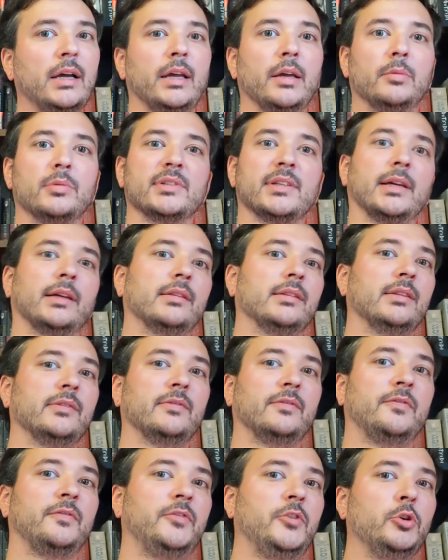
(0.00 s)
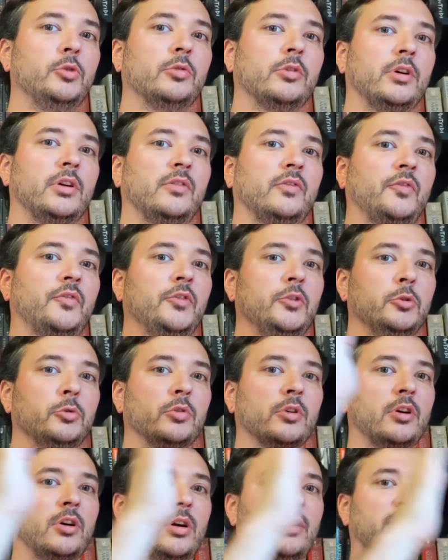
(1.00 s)
it was, like, fewer and
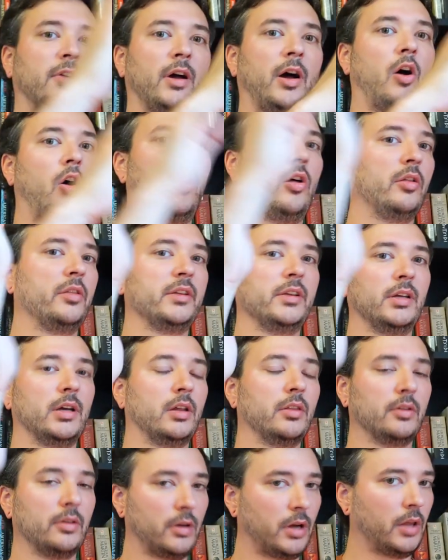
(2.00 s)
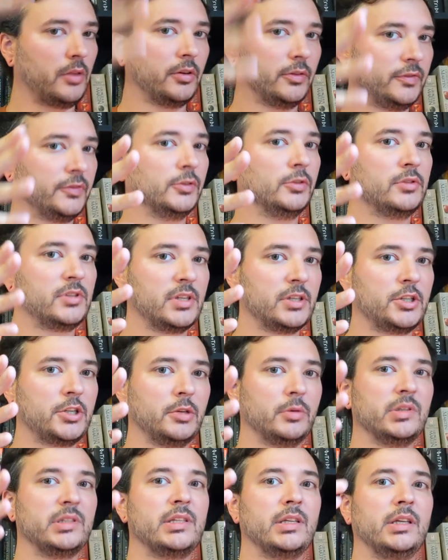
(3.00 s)
fewer of all the other foods that she
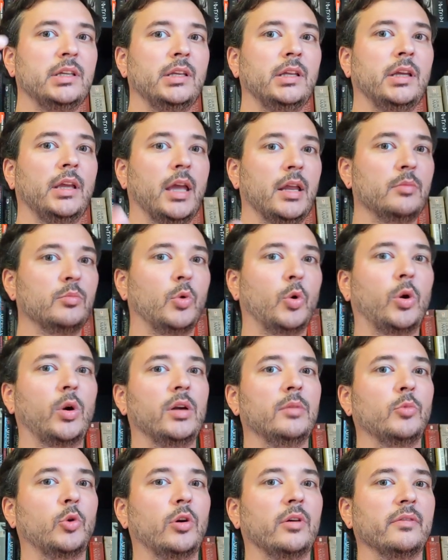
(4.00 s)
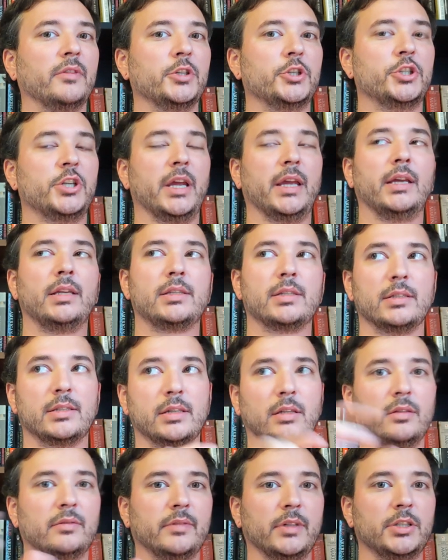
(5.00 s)
was eating, and more of the shakes,
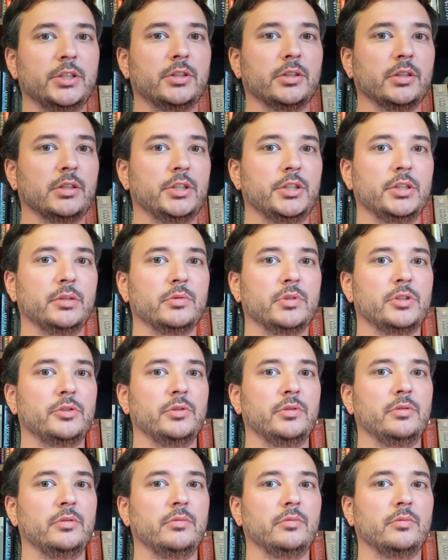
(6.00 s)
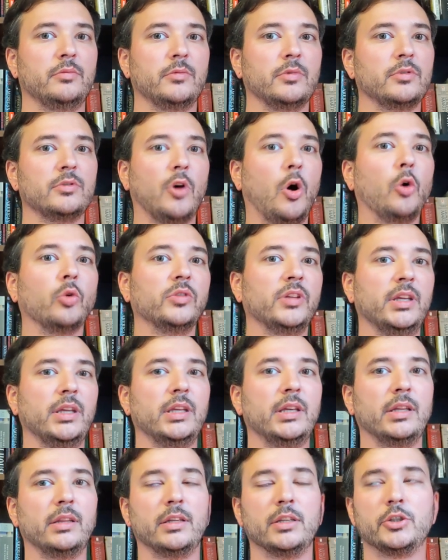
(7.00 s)
until eventually she was only
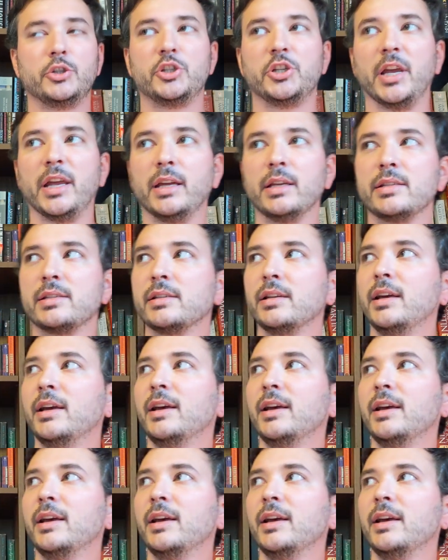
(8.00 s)
eating these shakes.